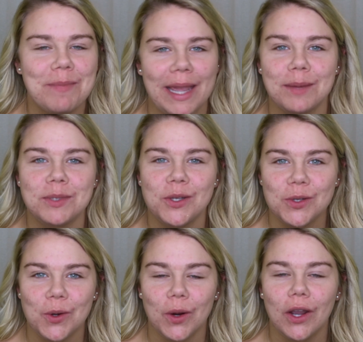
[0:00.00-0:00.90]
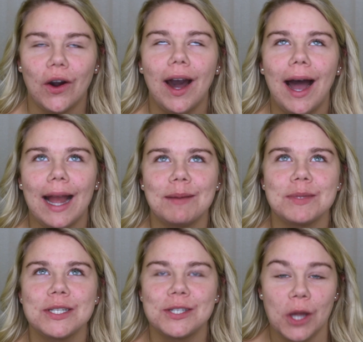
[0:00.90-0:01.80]
makeup tutorial. I'm
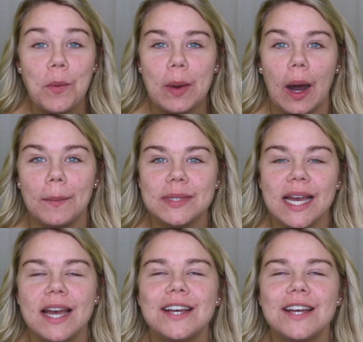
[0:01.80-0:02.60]
so pumped.